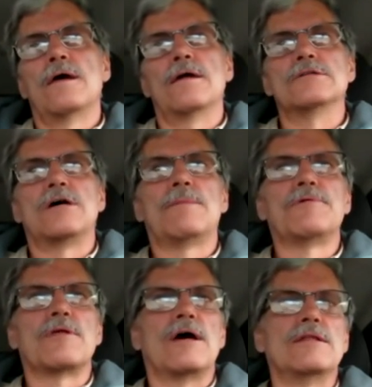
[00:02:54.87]
And on top
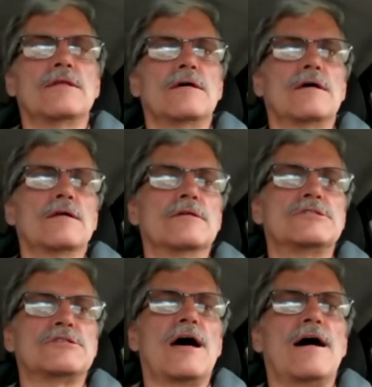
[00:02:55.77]
of that, the, the
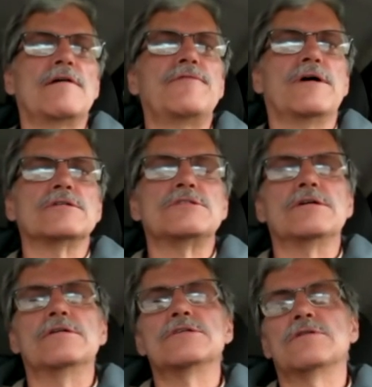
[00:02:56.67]
staff
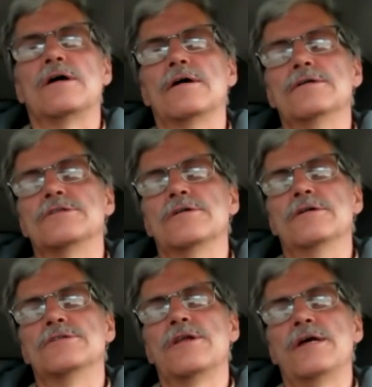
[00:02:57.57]
downstairs uh, is, a,
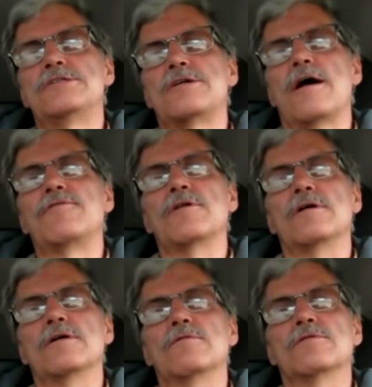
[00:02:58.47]
is a night staff
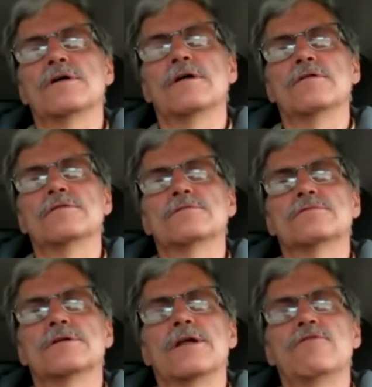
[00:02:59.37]
that
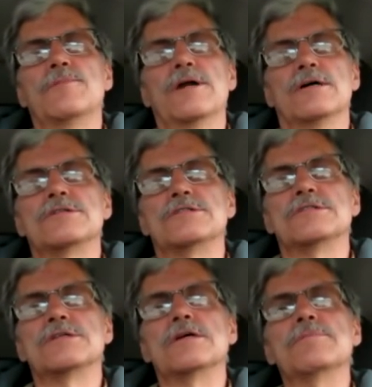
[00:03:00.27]
when everybody else is
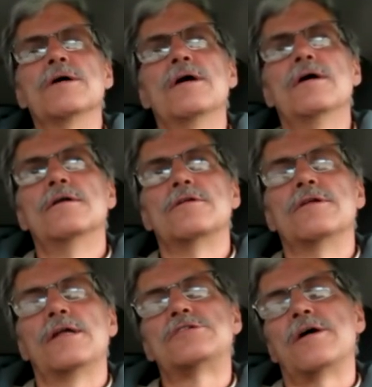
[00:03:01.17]
asleep, the
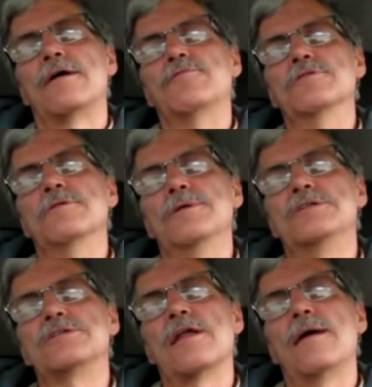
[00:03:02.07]
night staff would be
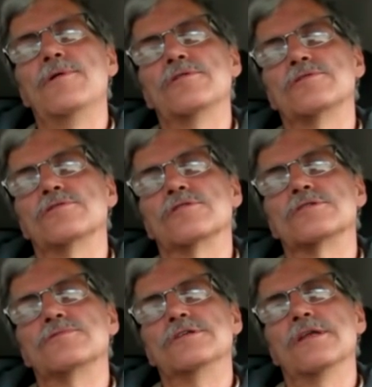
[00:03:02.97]
slamming the
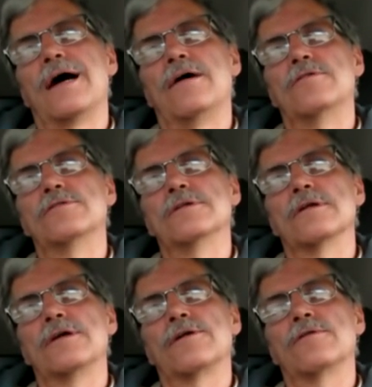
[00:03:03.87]
doors really loud,
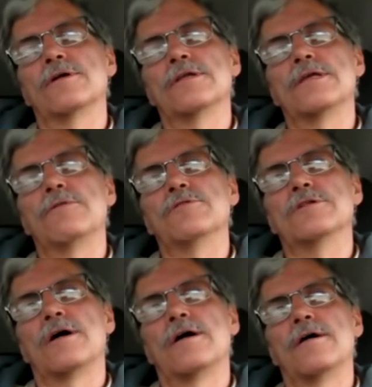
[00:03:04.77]
you know, and they would
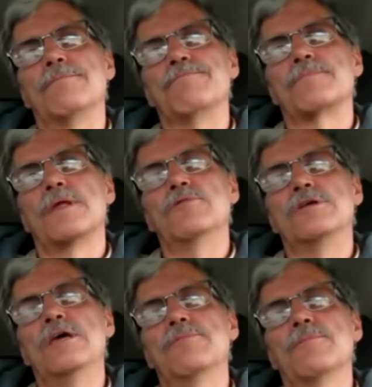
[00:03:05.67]
um, they would
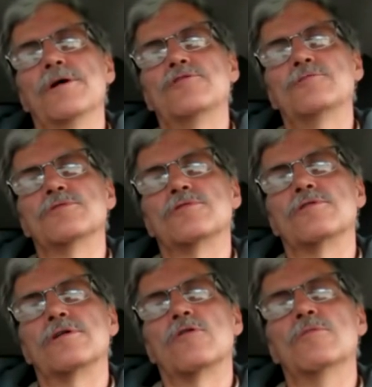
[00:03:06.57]
keep the bedroom
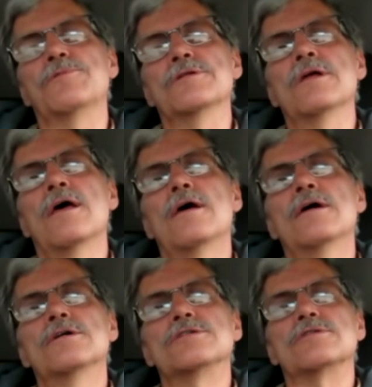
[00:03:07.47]
door open
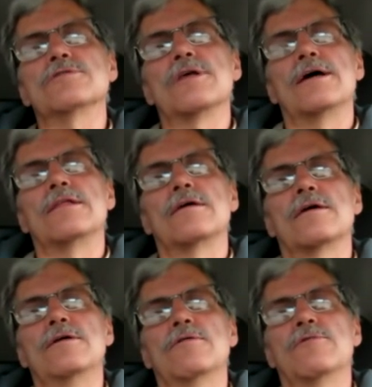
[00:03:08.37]
so that
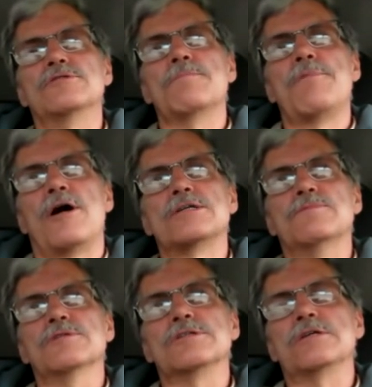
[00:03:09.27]
it was
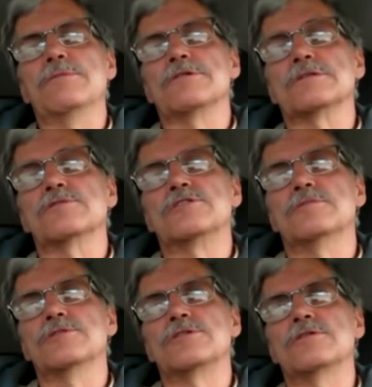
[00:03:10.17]
impossible to sleep because there was so
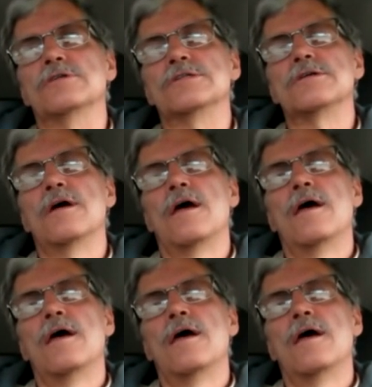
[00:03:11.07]
much noise.